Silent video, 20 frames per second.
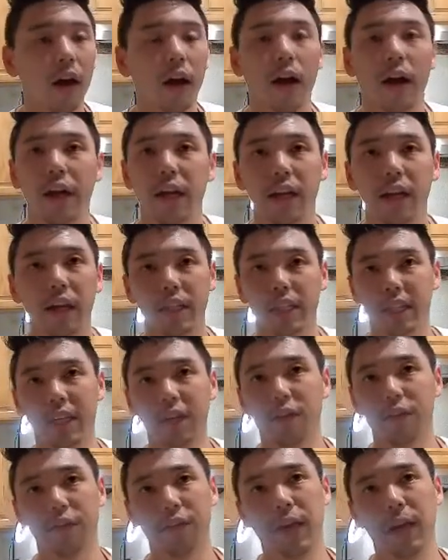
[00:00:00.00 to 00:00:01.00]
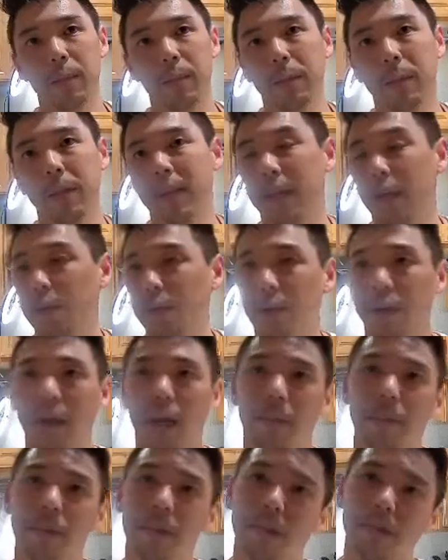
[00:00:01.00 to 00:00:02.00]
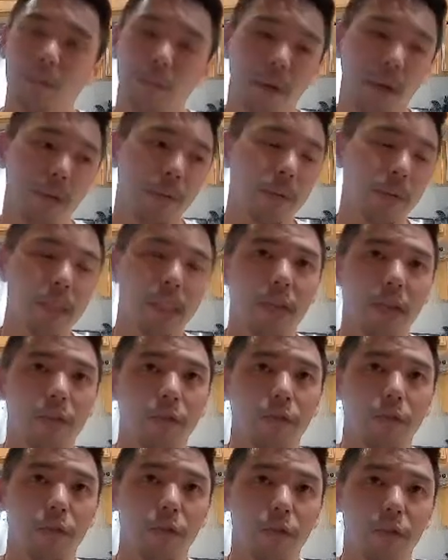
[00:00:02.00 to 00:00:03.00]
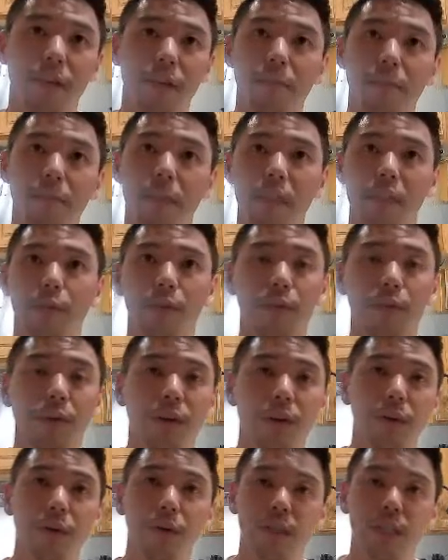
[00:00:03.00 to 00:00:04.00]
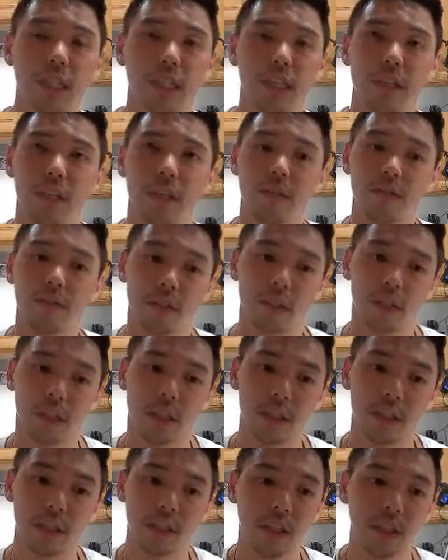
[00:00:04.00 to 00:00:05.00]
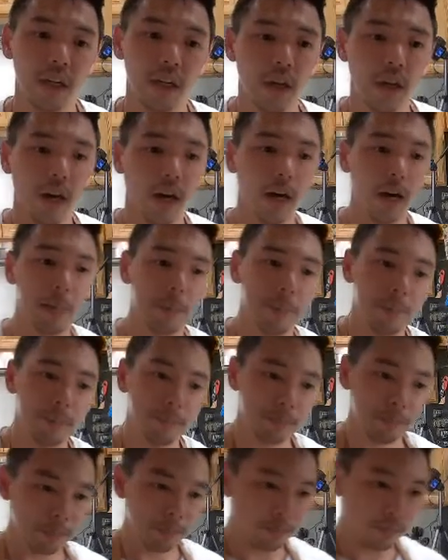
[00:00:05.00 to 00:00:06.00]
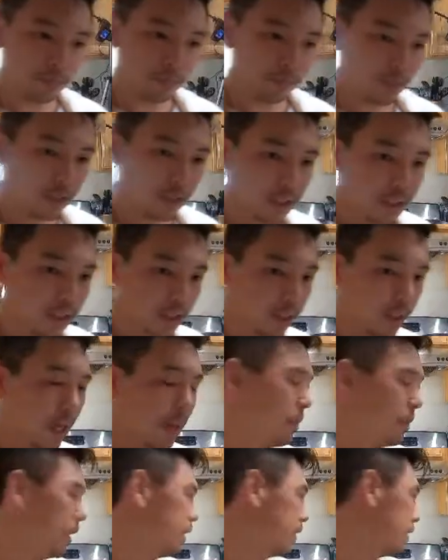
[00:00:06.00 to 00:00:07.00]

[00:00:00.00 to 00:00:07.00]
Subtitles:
In a standard frying pan, that won't happen. You'll probably take 4 to 5 minutes before it cools down enough to touch. So that means